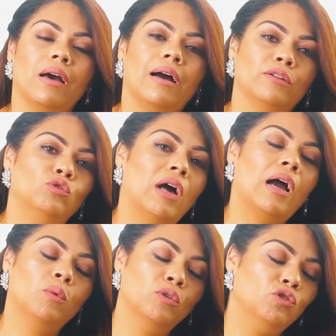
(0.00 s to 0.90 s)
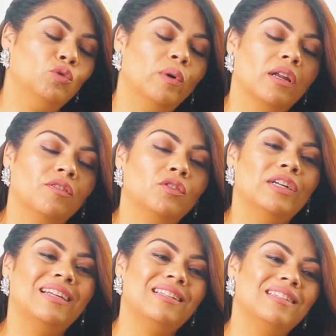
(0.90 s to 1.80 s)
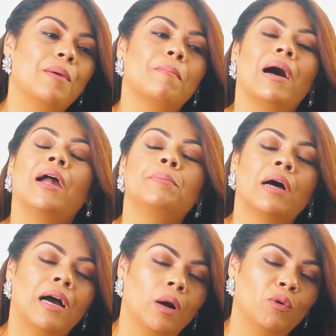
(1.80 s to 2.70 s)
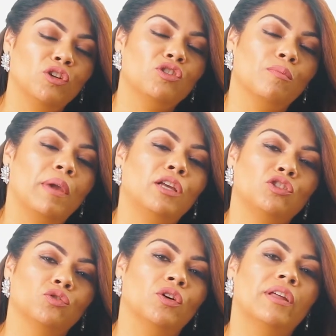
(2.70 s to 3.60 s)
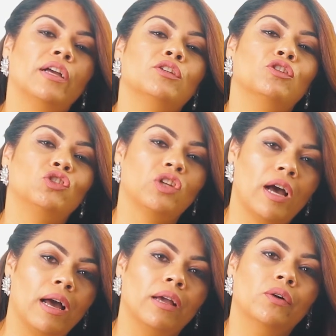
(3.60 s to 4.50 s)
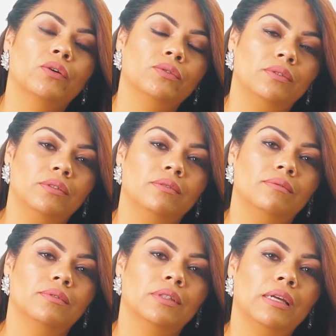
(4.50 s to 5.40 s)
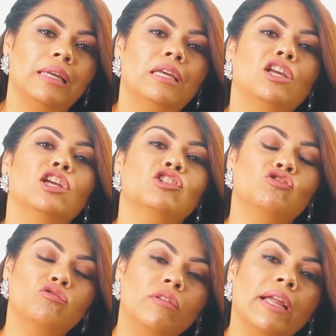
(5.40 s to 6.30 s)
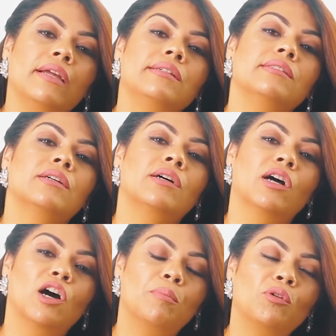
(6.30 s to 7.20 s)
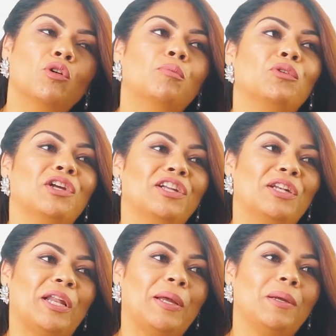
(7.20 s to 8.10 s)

I will do whatever it is in my power to make sure that your child is raised appropriately.